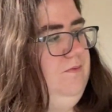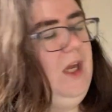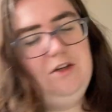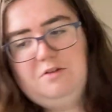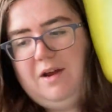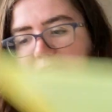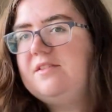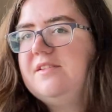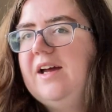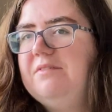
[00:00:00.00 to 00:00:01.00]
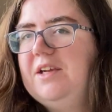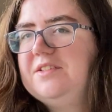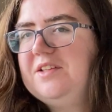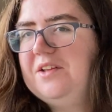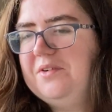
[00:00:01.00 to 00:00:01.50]
I just write it down
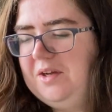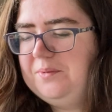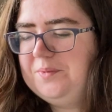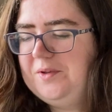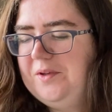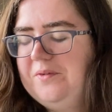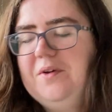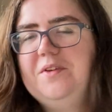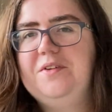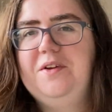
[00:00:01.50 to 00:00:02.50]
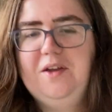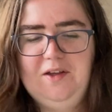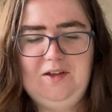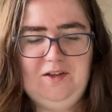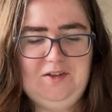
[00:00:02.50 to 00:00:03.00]
next to the whips,
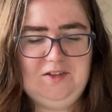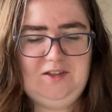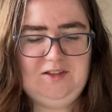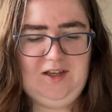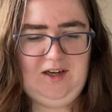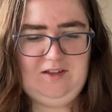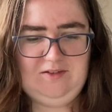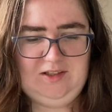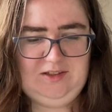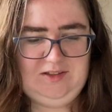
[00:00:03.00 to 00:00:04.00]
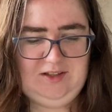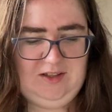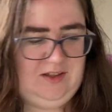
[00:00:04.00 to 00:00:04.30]
who the designer is.